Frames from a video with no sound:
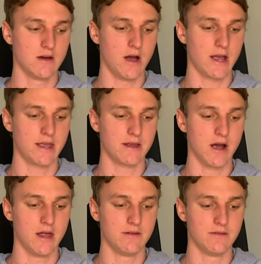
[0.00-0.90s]
I can
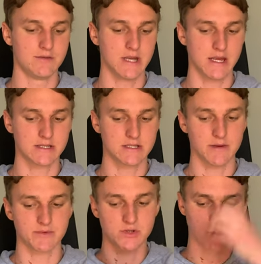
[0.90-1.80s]
kind of take
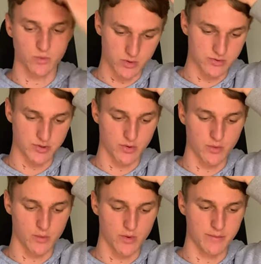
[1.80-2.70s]
steps towards who
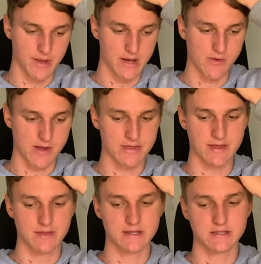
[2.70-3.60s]
I want to be rather
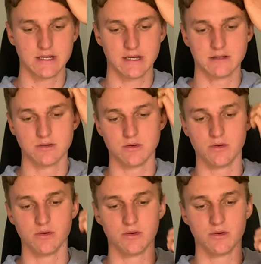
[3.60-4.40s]
than listening to